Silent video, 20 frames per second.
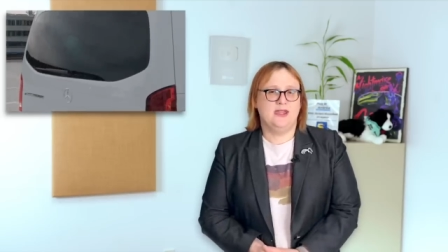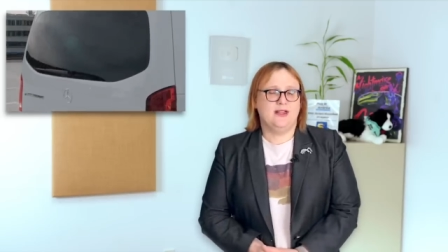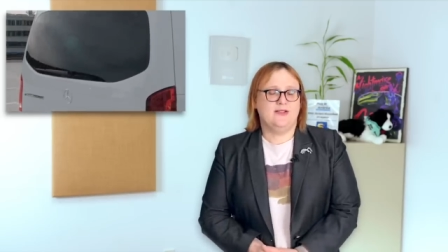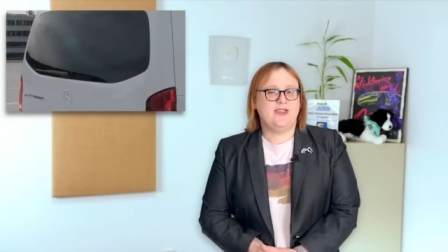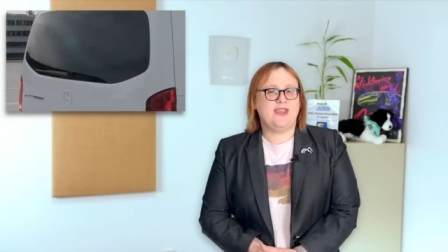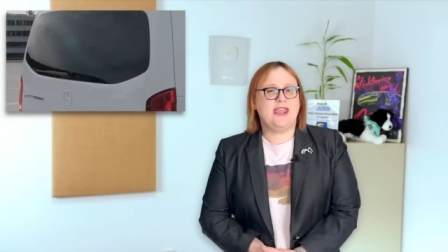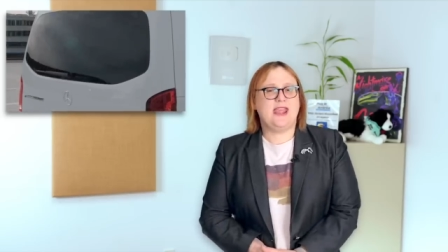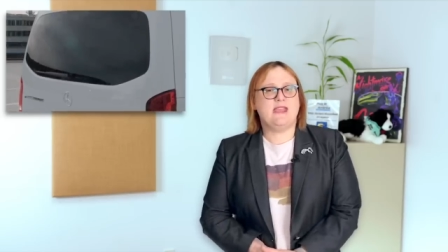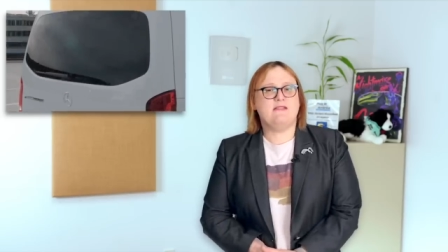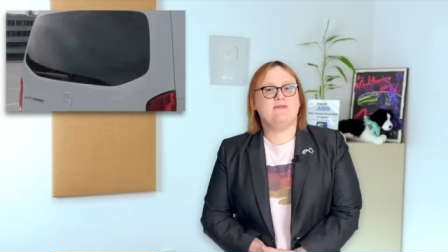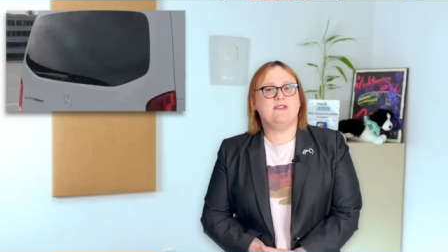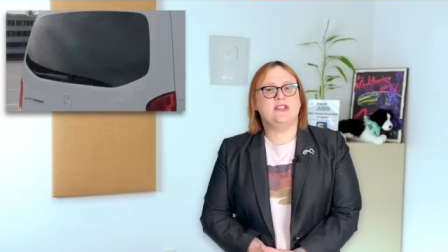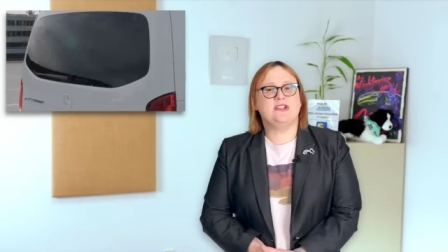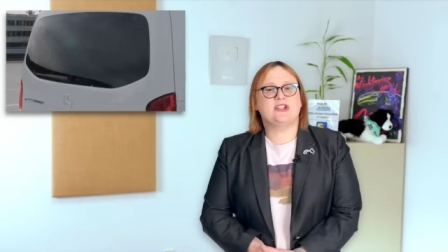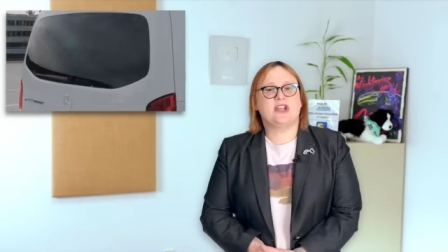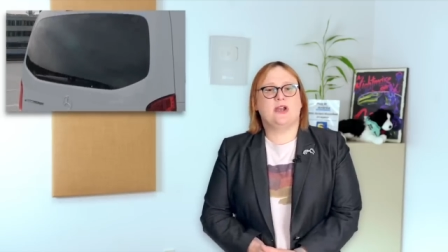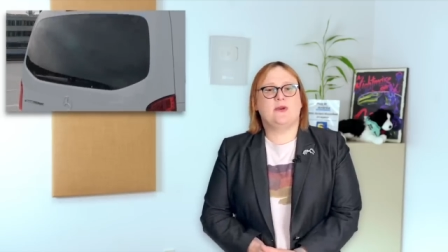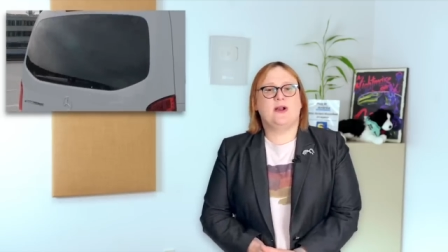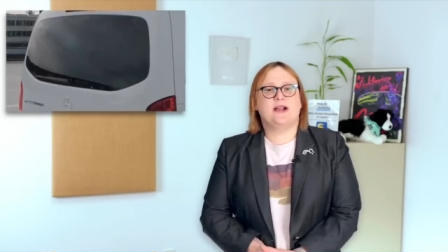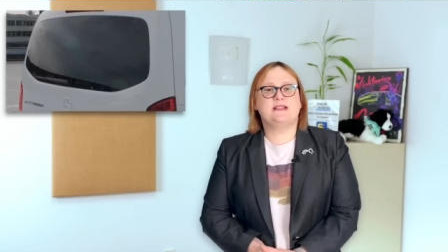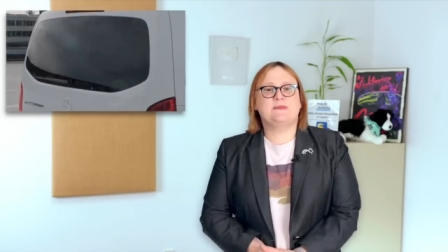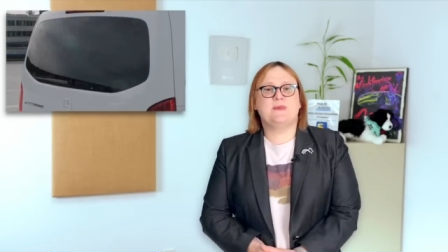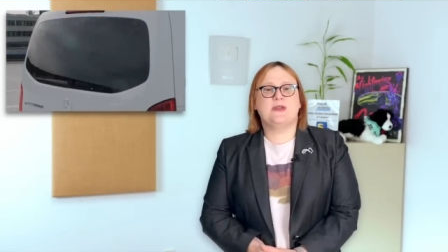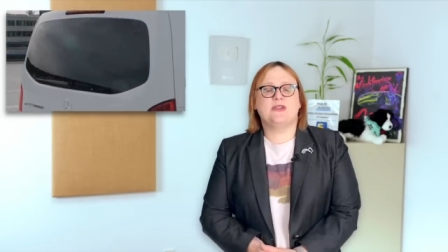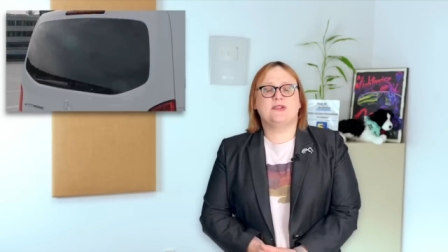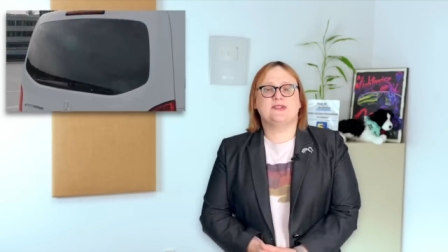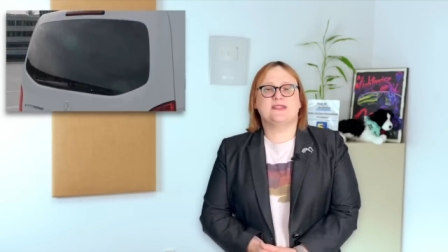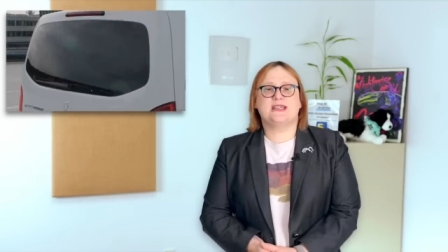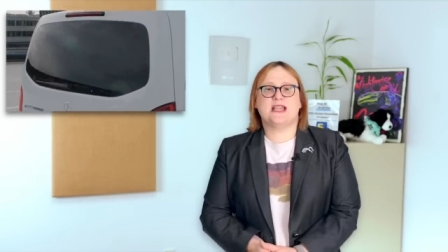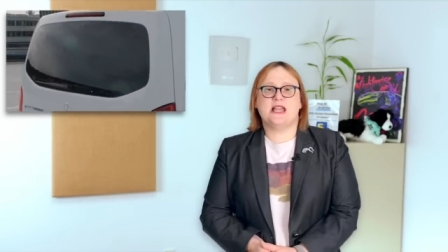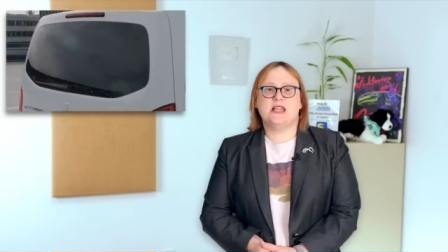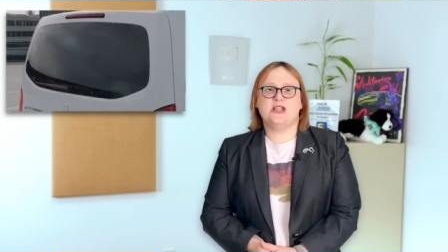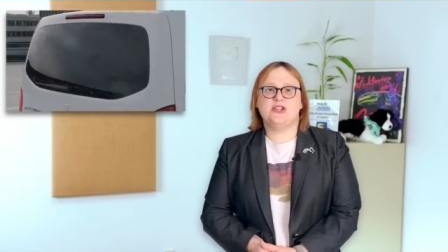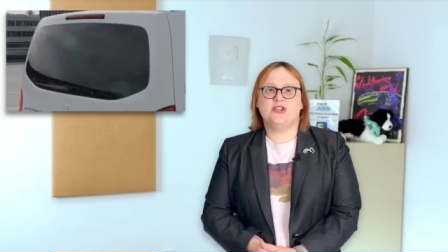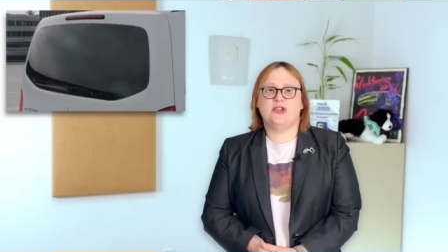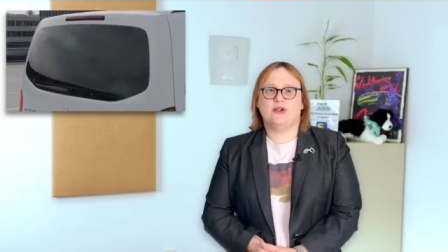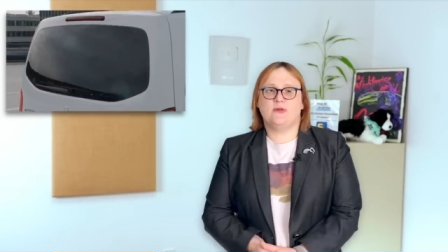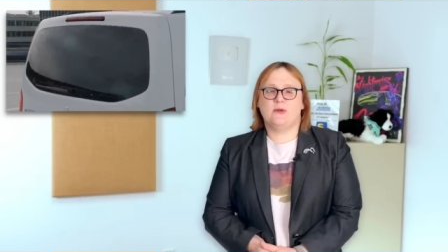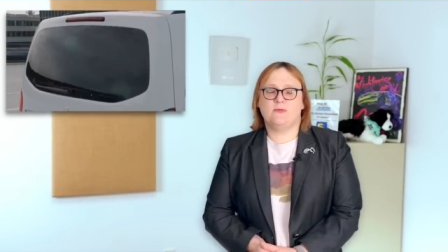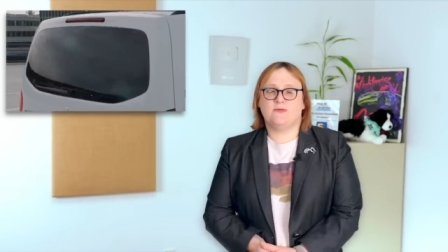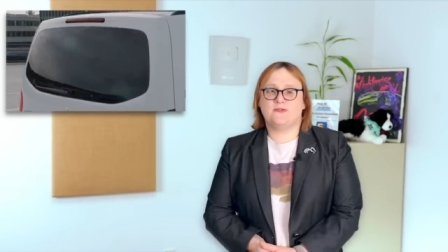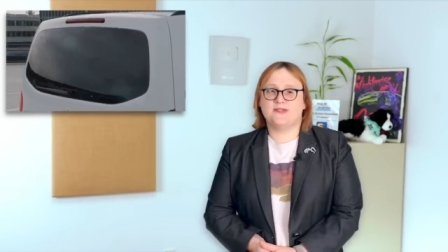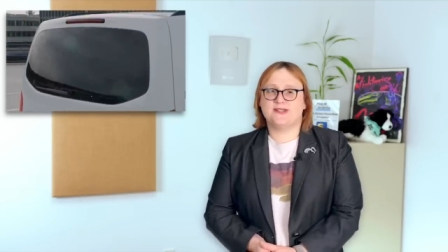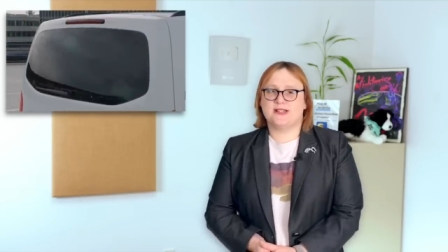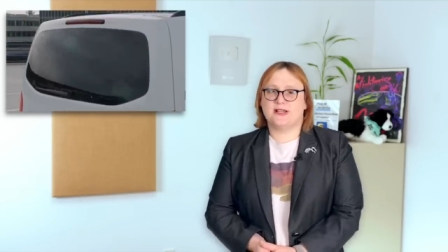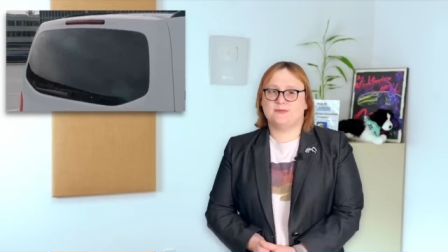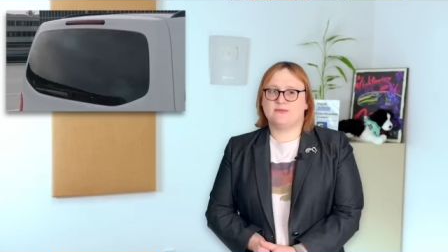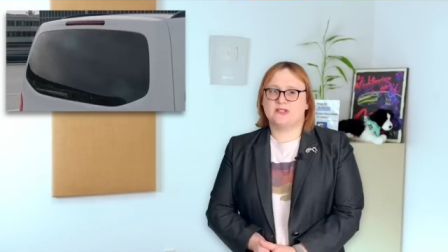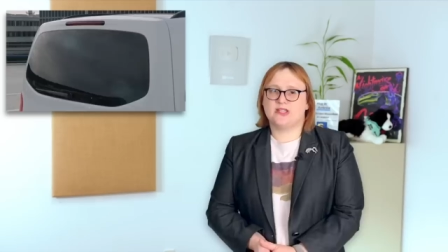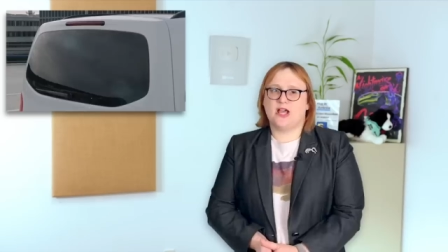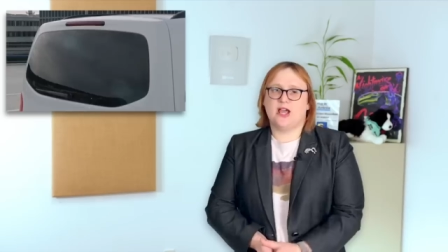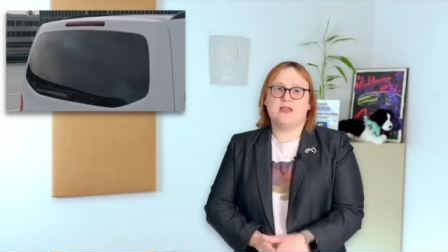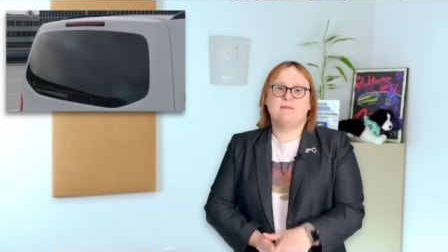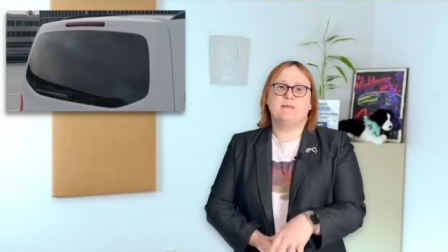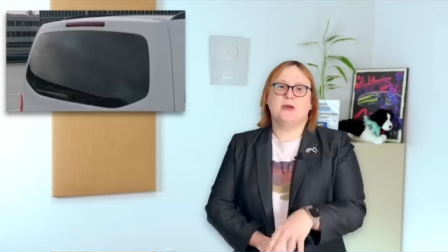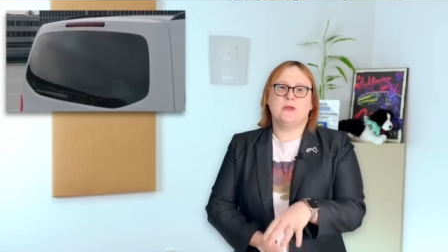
The e-Vito has been on sale in Europe for some time,